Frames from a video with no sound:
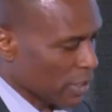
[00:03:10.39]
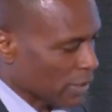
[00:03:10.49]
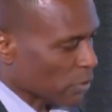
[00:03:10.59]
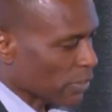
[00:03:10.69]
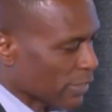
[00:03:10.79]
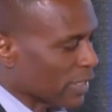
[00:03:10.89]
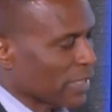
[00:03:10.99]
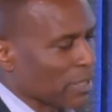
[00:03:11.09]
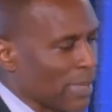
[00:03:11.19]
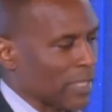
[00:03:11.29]
you know,
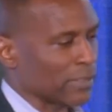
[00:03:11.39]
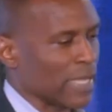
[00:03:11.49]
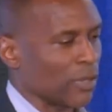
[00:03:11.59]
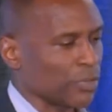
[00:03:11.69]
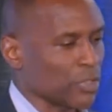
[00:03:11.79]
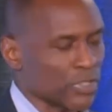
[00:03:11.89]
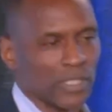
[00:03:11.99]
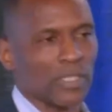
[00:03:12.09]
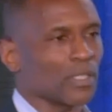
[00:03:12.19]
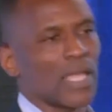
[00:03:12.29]
thinking about that, when you say
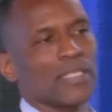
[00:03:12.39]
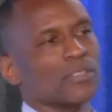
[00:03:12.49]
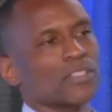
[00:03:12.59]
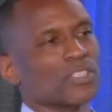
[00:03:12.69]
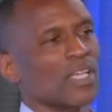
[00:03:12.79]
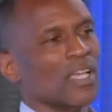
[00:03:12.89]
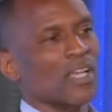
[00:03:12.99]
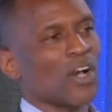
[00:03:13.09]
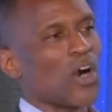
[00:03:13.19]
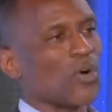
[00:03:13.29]
the lights
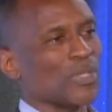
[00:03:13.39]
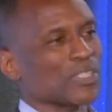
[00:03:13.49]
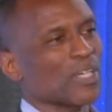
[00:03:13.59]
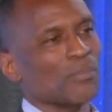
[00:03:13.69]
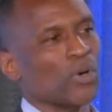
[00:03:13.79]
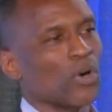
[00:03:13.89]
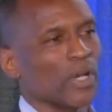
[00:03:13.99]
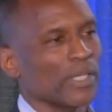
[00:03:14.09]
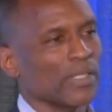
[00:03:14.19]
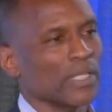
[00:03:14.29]
always come
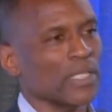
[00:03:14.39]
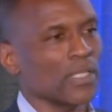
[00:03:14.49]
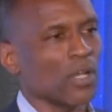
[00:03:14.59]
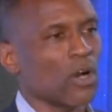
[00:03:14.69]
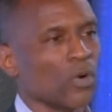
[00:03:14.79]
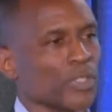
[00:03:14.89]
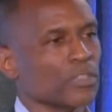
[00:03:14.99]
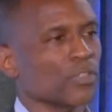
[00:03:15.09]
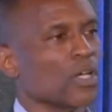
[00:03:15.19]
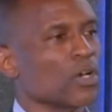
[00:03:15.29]
on and the heat
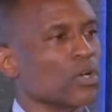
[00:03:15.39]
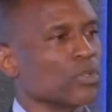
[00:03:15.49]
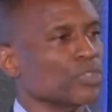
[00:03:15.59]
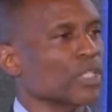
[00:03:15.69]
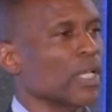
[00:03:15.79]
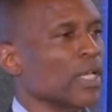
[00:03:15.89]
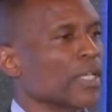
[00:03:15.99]
always flows,